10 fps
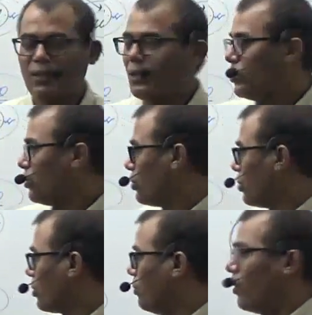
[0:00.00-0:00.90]
So
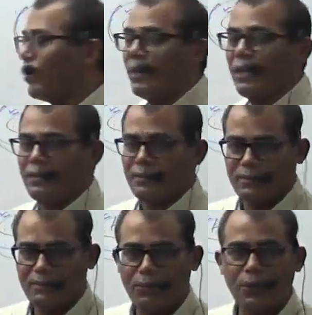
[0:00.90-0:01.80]
talk about that.
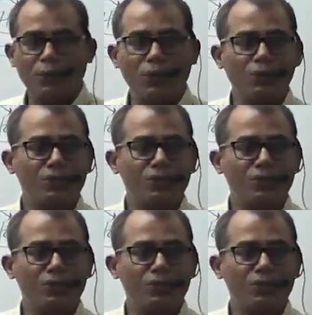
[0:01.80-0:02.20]
What do you want to